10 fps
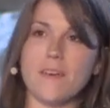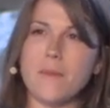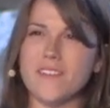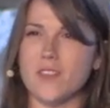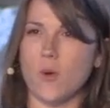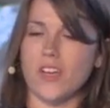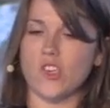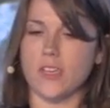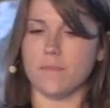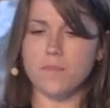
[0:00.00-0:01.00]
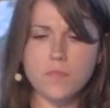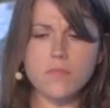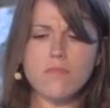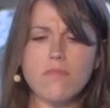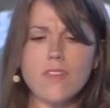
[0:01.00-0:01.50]
that begs the question,
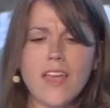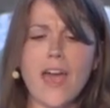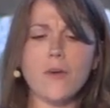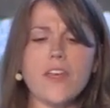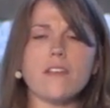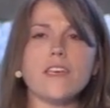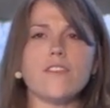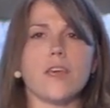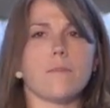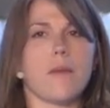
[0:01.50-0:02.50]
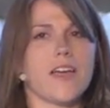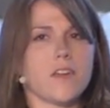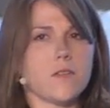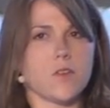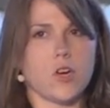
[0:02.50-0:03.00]
how would that alleviate my
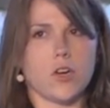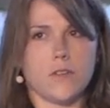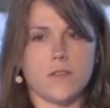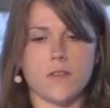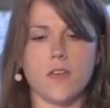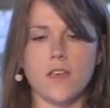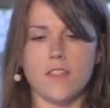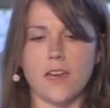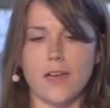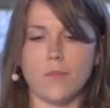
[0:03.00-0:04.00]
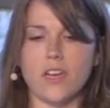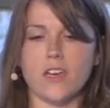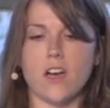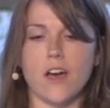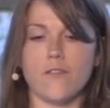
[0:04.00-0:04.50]
concerns that I'm
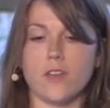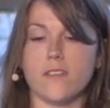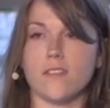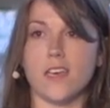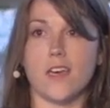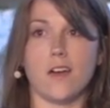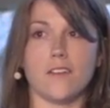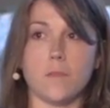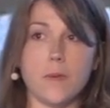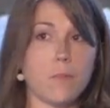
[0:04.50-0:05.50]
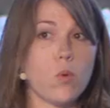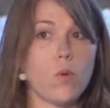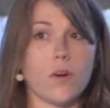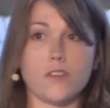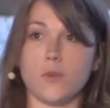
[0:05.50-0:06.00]
running a conference that awesome people
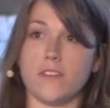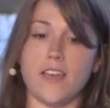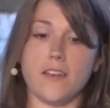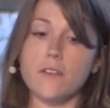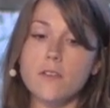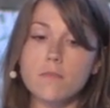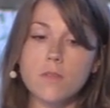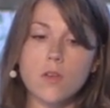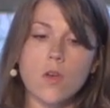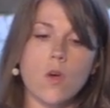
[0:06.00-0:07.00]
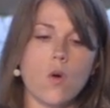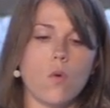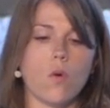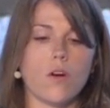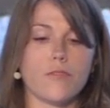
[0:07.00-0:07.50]
will want to attend,
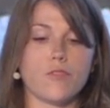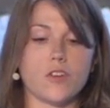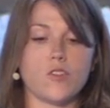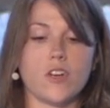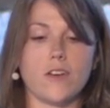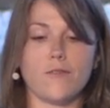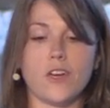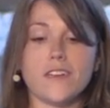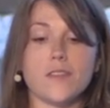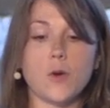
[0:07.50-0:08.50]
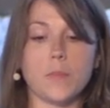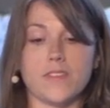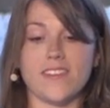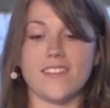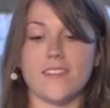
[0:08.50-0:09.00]
or Frustrated and Frank's
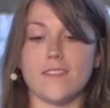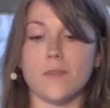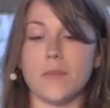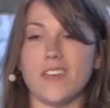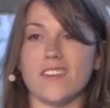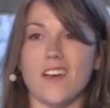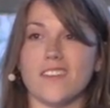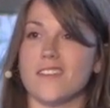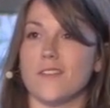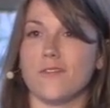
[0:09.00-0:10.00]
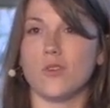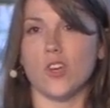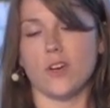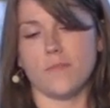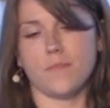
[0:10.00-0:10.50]
hopelessness in submitting talks in the
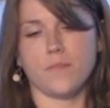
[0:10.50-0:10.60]
future?